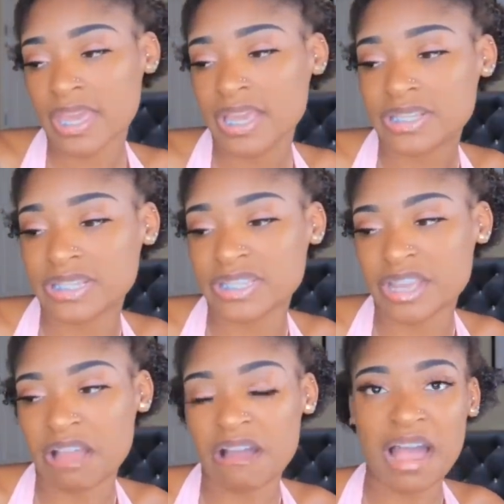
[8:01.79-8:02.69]
and just tell
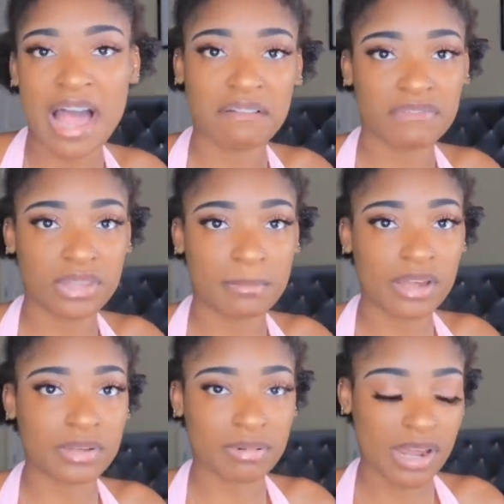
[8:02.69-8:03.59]
y'all how i feel
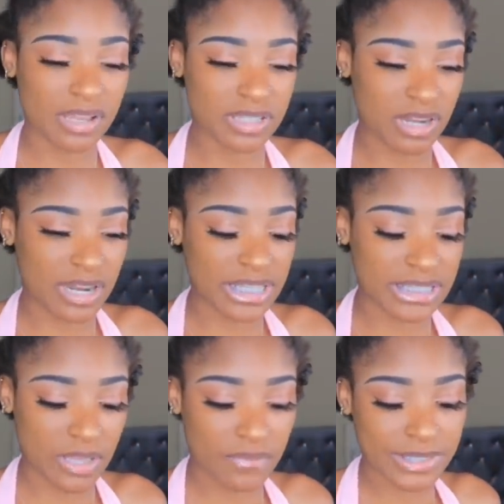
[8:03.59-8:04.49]
about the products and all that
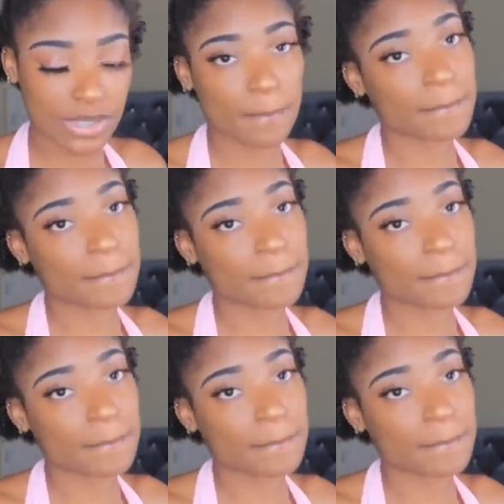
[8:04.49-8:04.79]
stuff so